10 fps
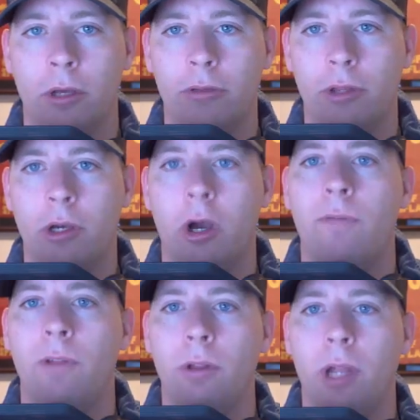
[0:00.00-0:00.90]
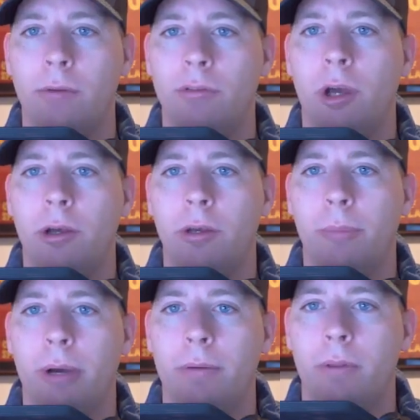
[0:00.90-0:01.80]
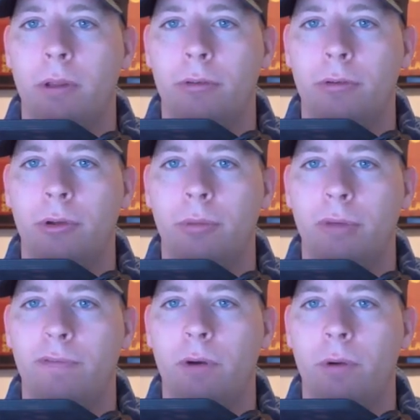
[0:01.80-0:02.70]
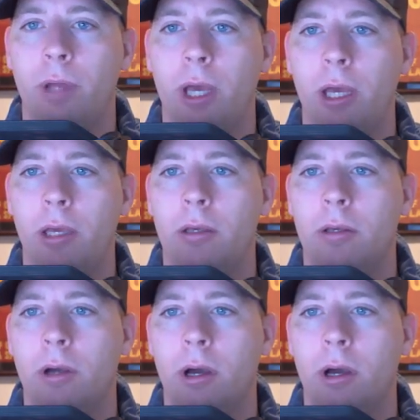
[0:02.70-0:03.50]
Here's the call flow that I was talking about. It's going to be phone A